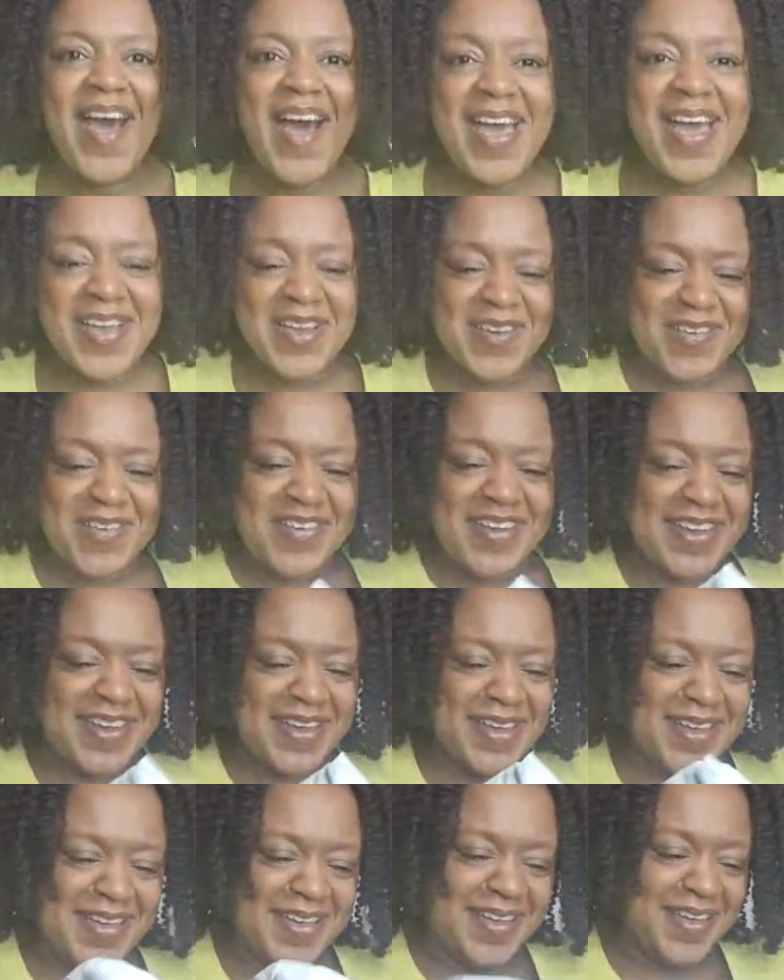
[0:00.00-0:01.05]
I agree.
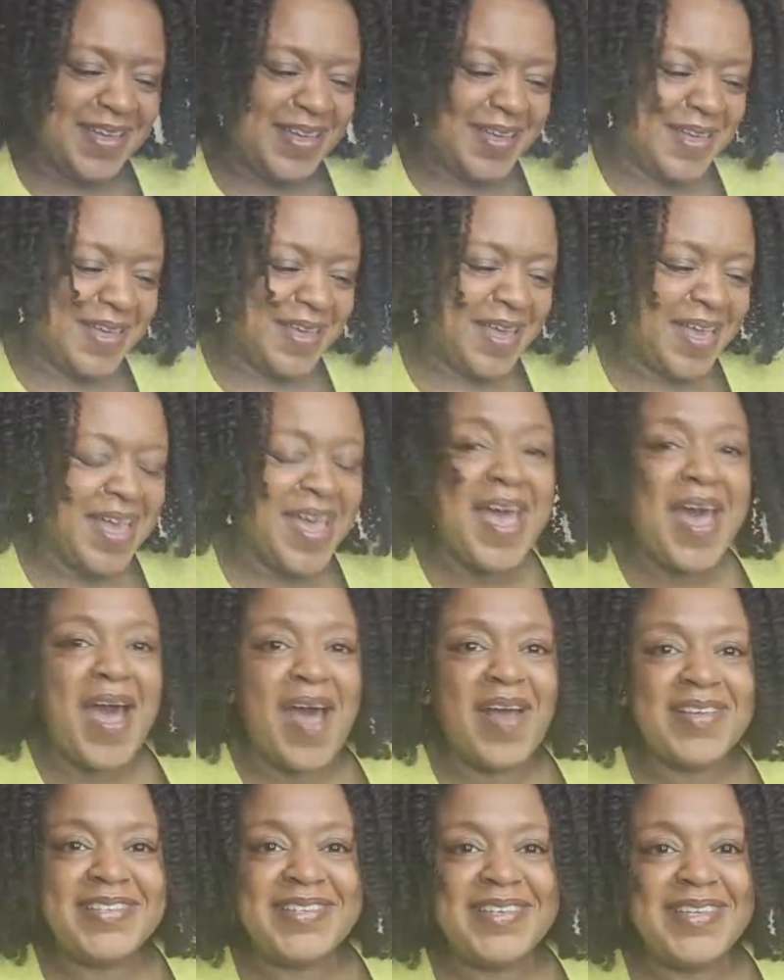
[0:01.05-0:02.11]

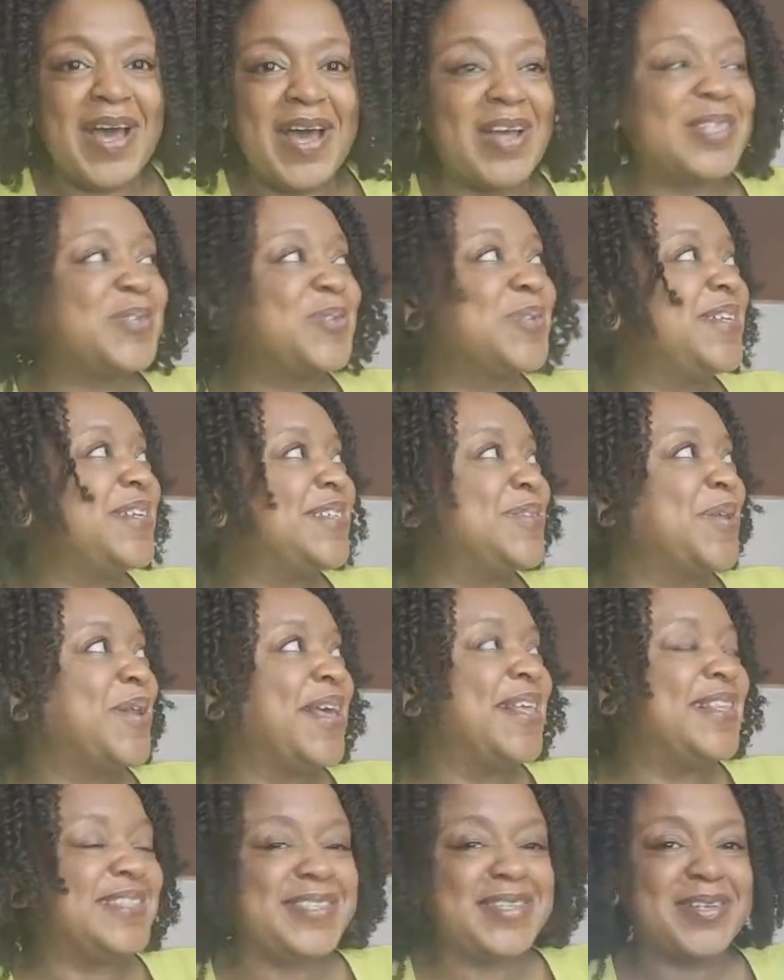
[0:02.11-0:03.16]
I see. I saw this on
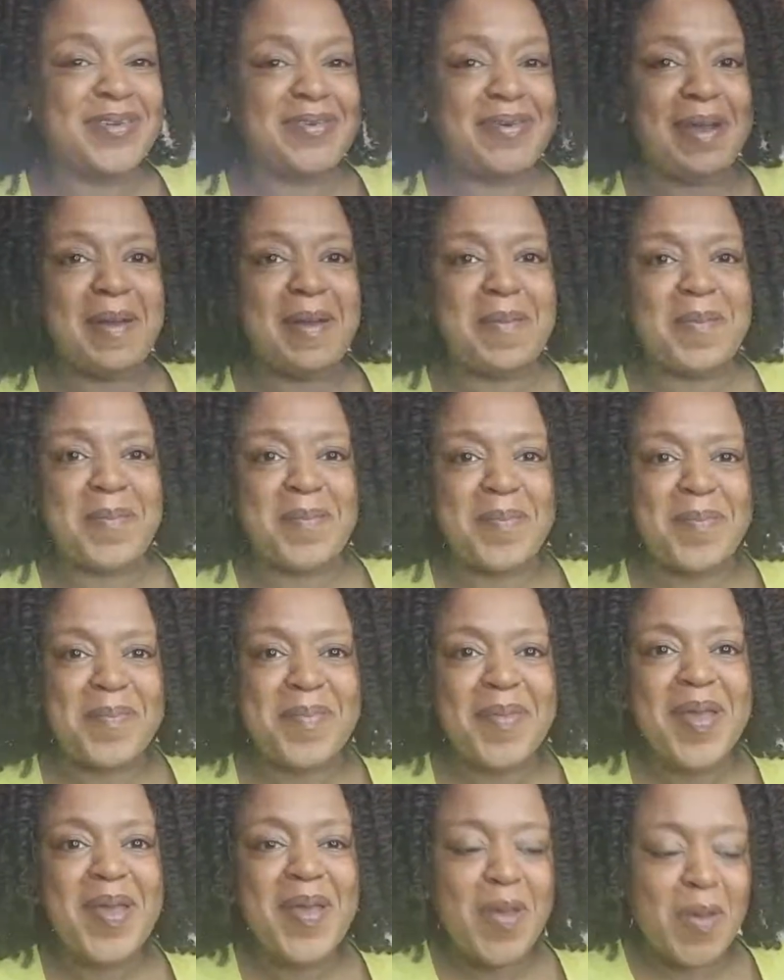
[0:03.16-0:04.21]
Instagram
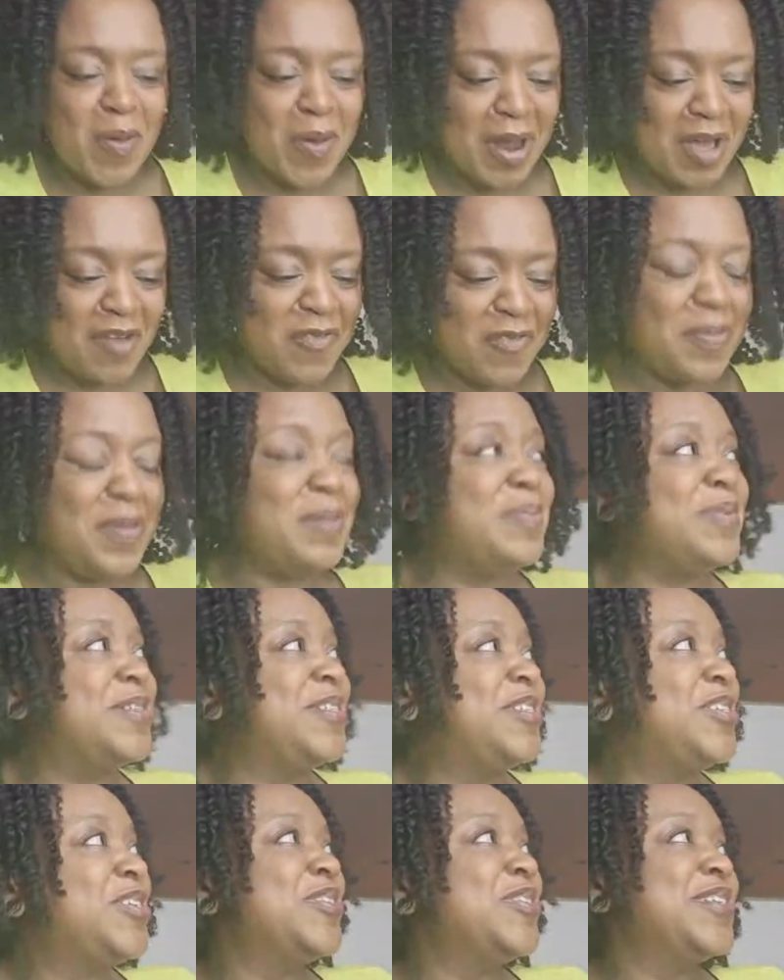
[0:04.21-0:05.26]
on other people's
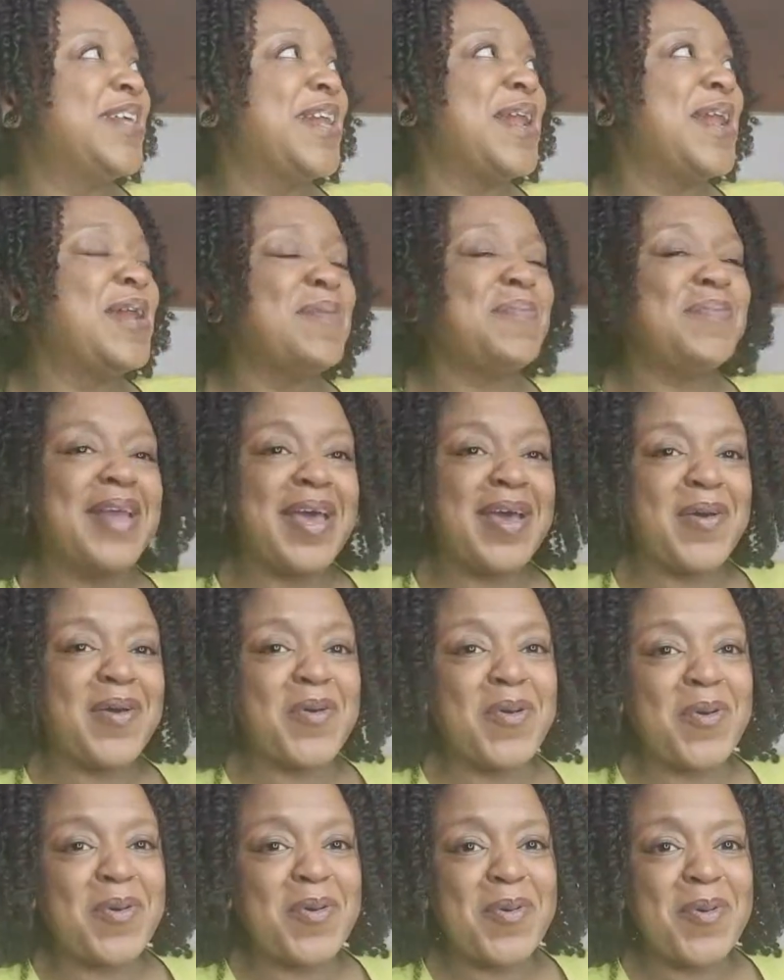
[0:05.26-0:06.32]
children, and I'm like,
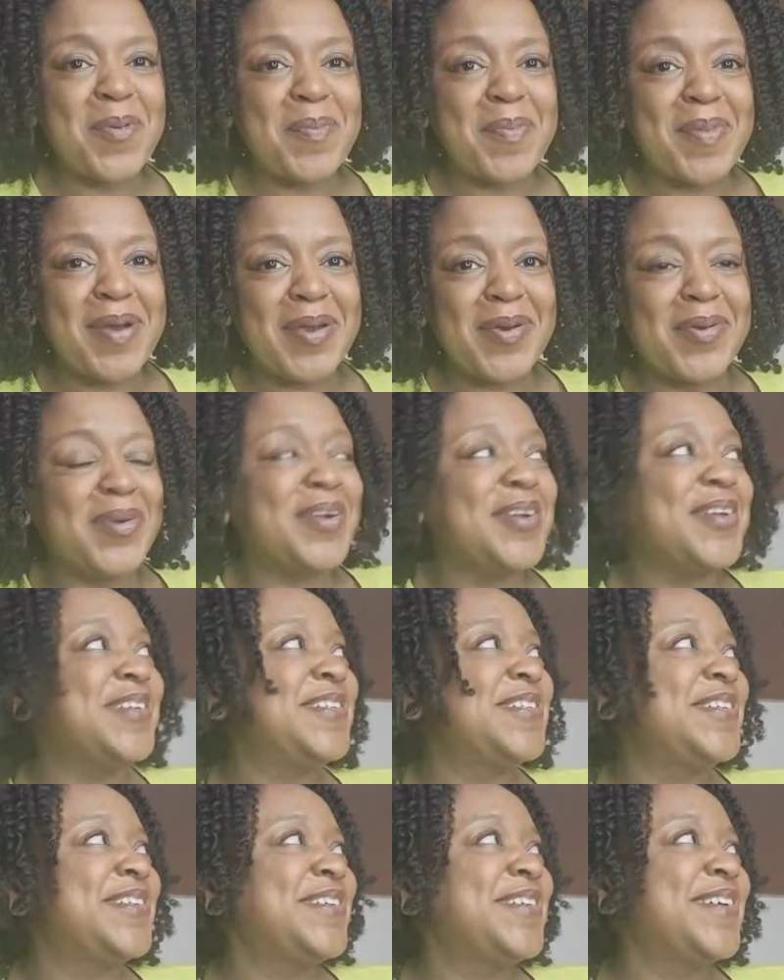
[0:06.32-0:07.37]
oh my gosh,
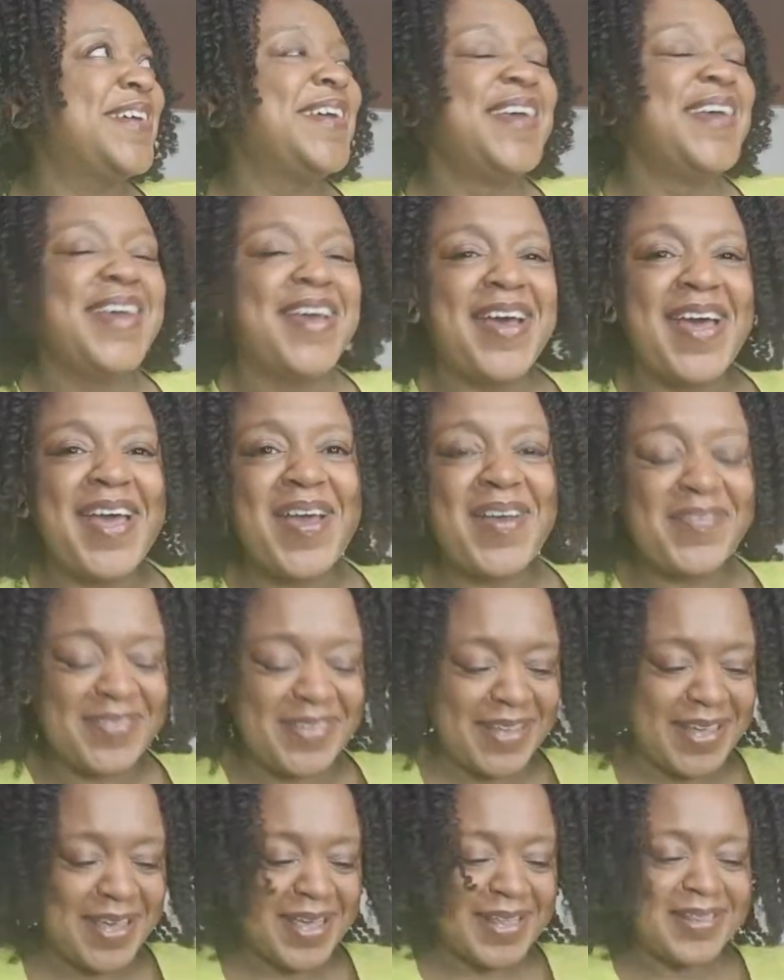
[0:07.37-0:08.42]
I have
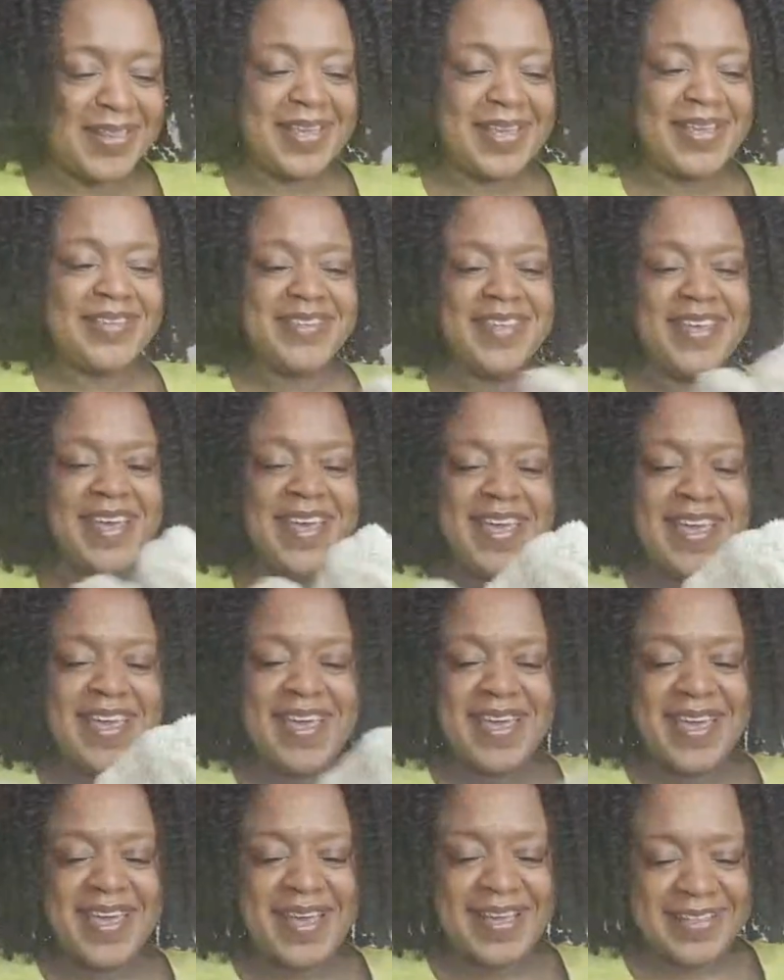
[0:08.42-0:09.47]
to get this.
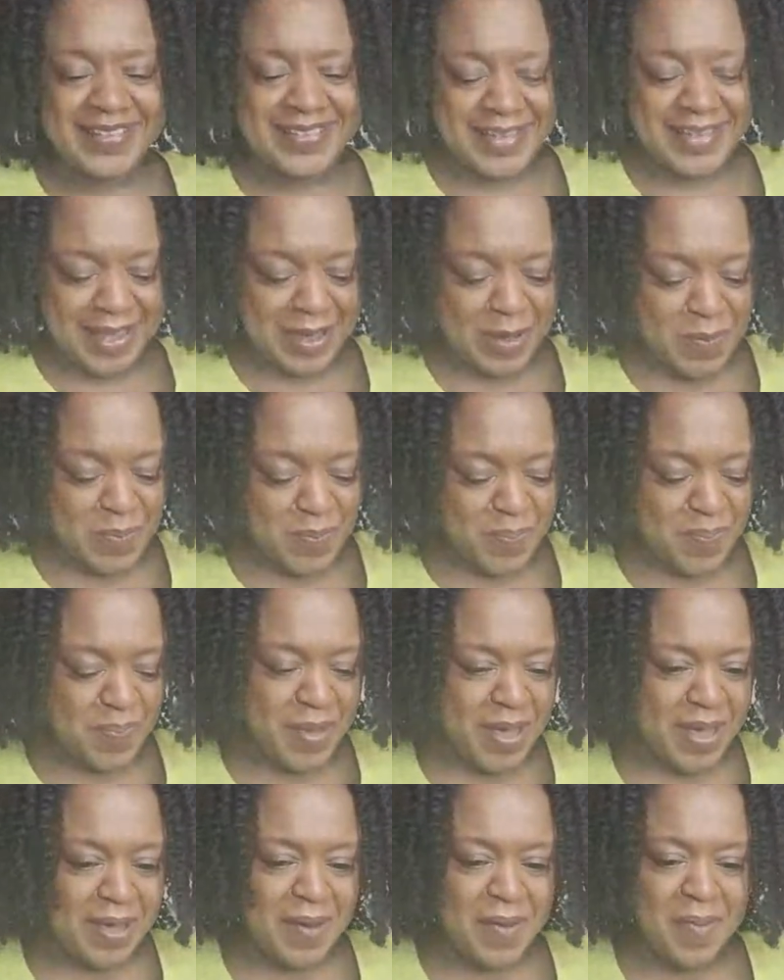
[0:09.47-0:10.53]
It's like a,
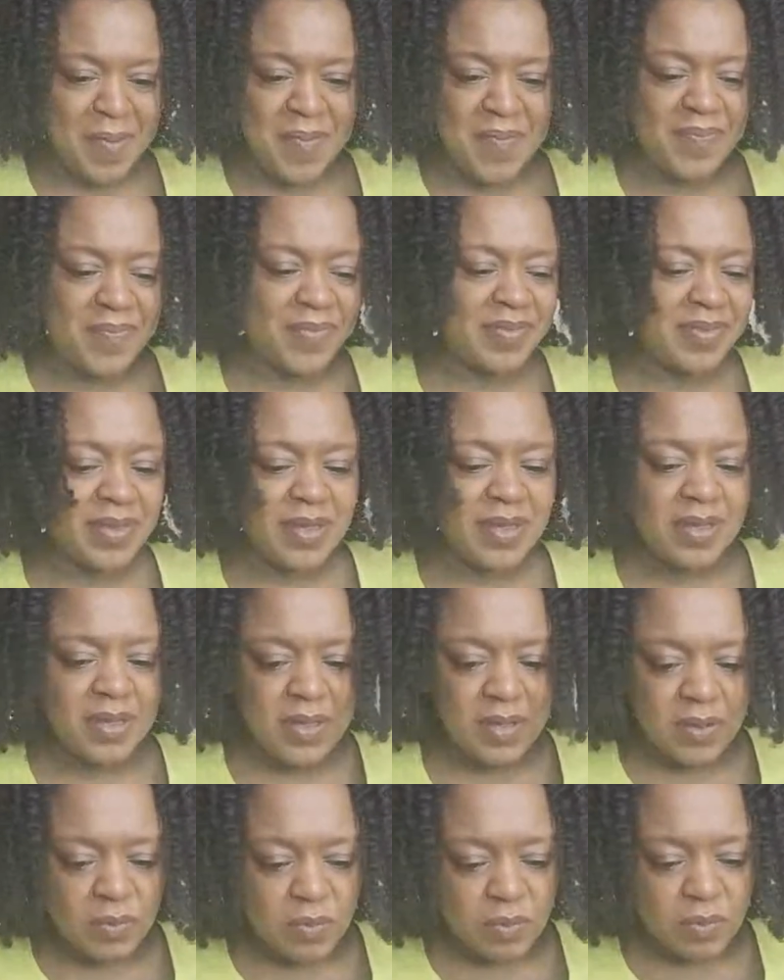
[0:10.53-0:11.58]
um,
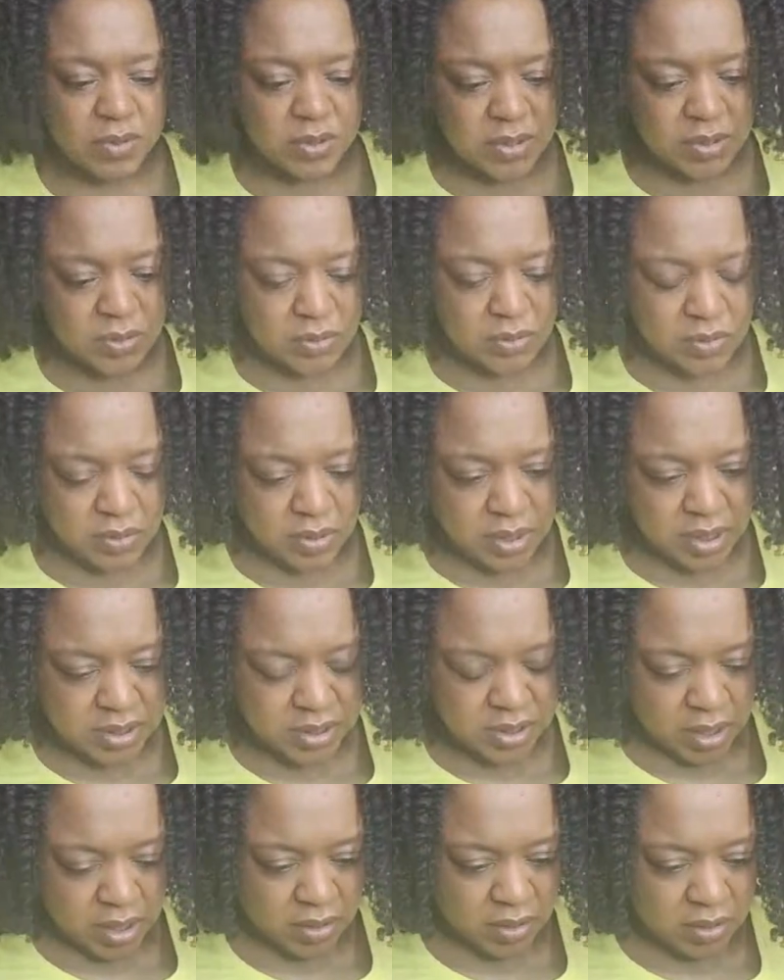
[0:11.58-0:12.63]
what do you call this
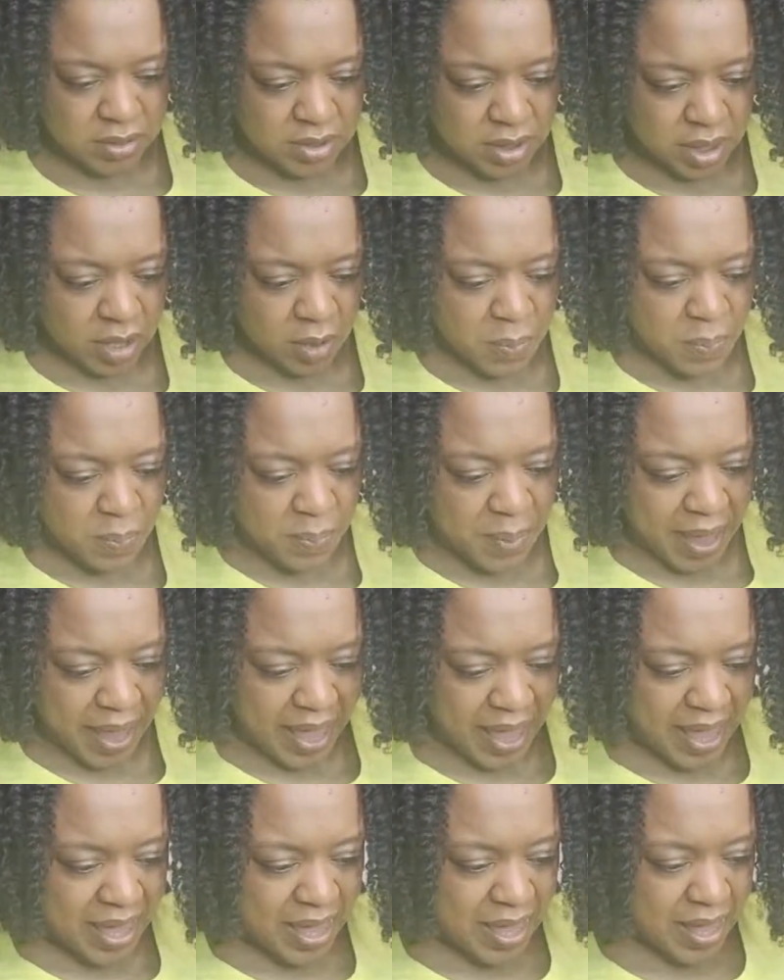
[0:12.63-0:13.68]
now? It's like a
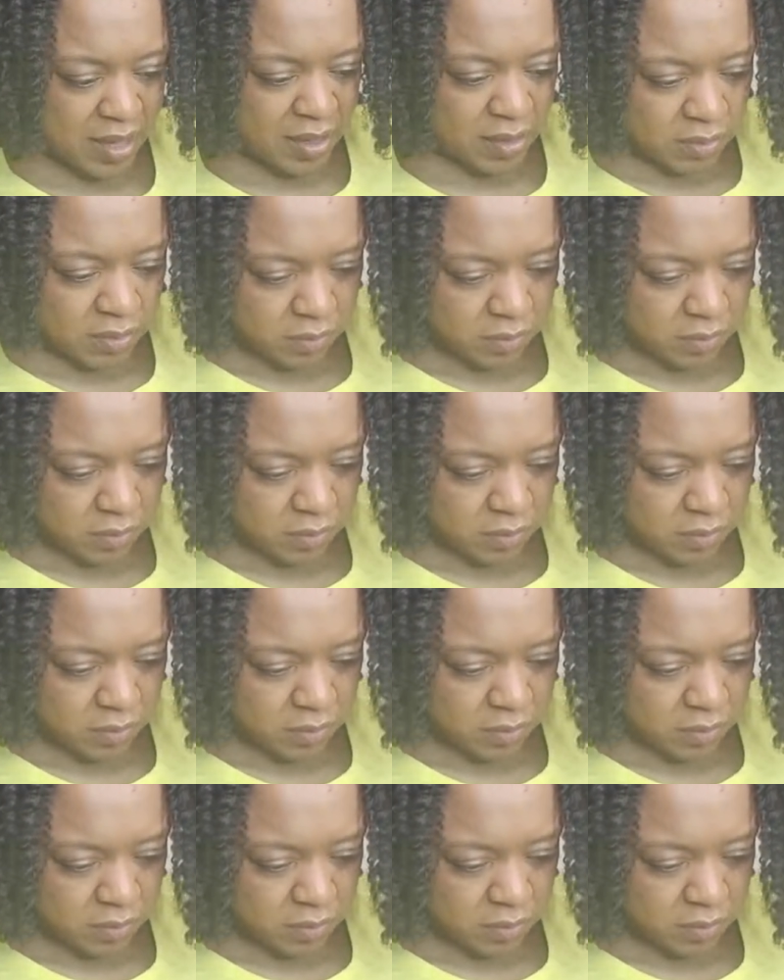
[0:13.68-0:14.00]
bear.